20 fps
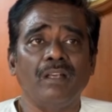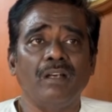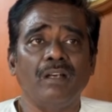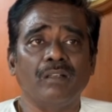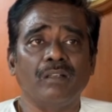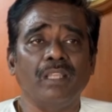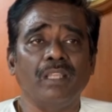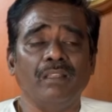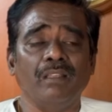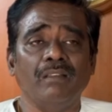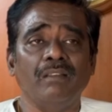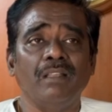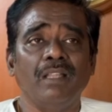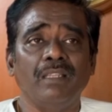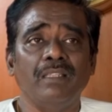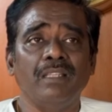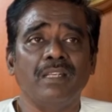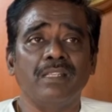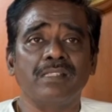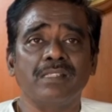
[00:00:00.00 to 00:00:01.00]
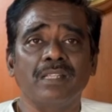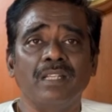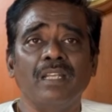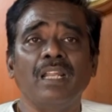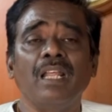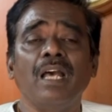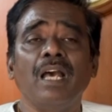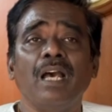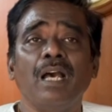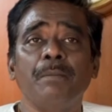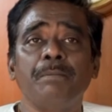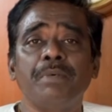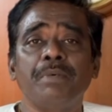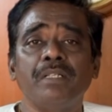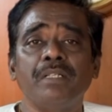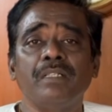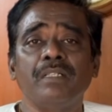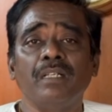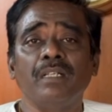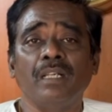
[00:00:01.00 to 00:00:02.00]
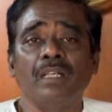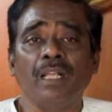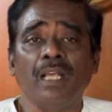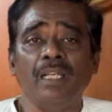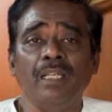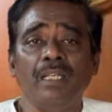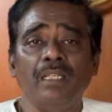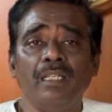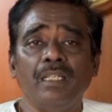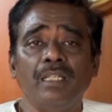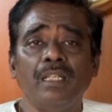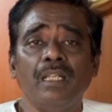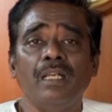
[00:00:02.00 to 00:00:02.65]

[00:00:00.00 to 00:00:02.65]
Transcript: Okay, there is a particular island